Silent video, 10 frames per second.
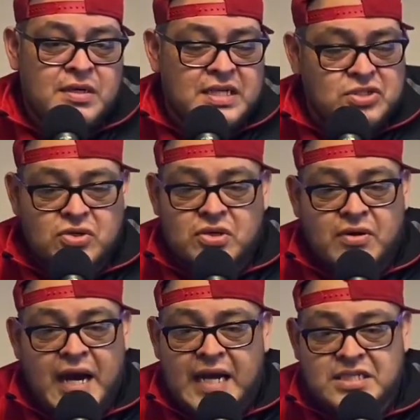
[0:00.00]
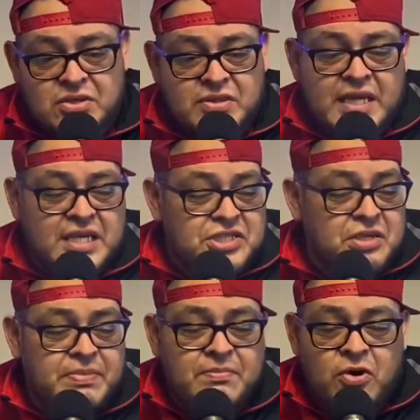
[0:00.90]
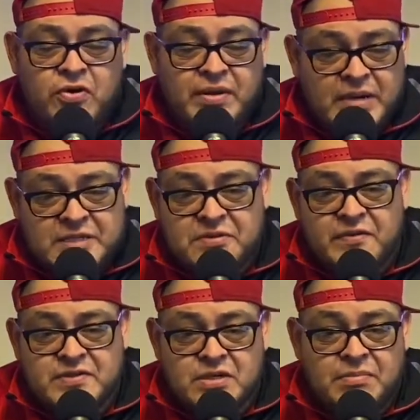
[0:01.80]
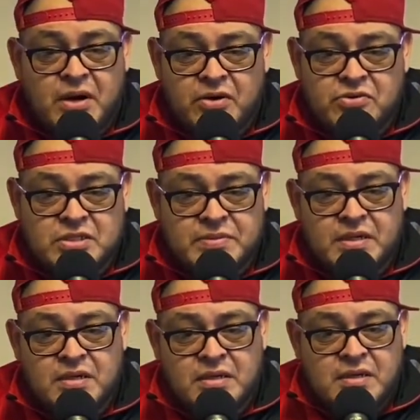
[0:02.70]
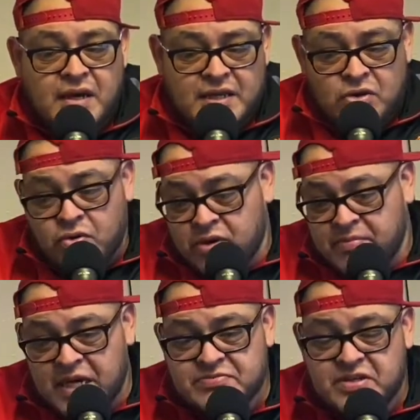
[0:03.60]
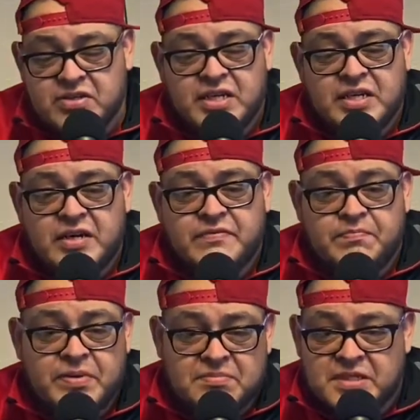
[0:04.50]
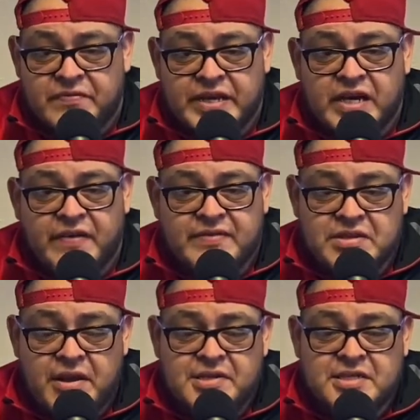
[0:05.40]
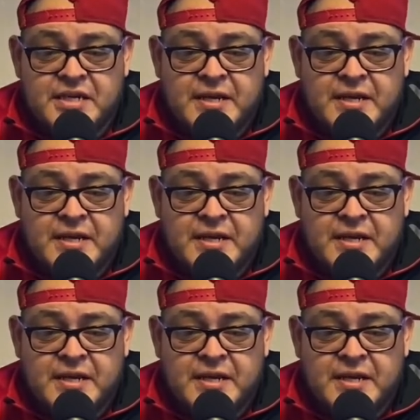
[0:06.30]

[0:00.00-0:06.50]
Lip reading: I still don't know. I still think it should be Jorge Masvidal versus Kamaru Usman. I think Jorge Masvidal done enough to put himself in that conversation.